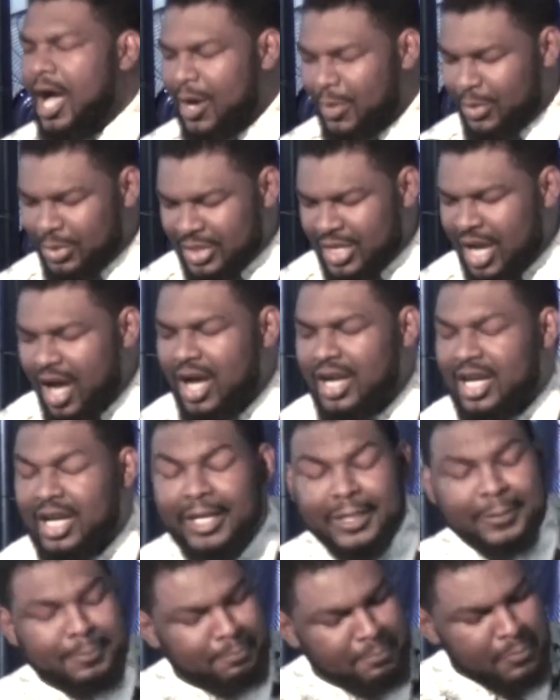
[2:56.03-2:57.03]
will talk.
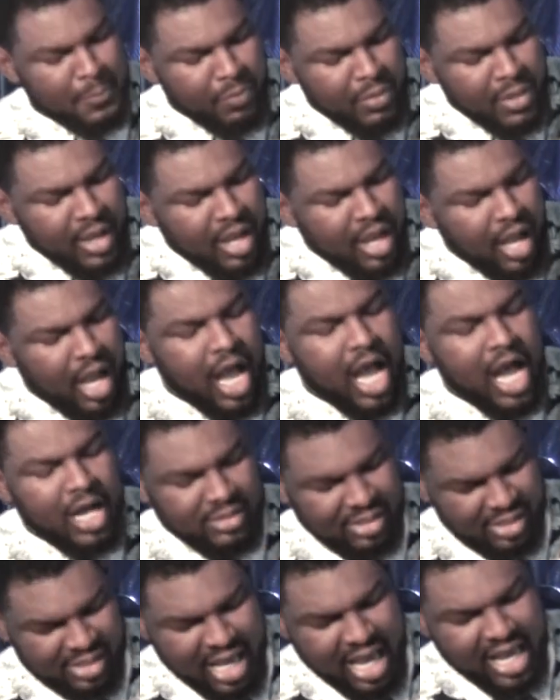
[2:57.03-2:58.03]
I will
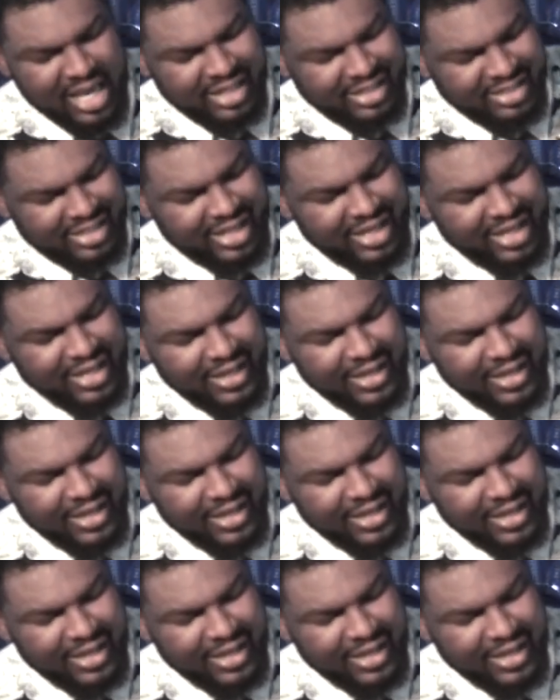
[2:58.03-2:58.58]
say it.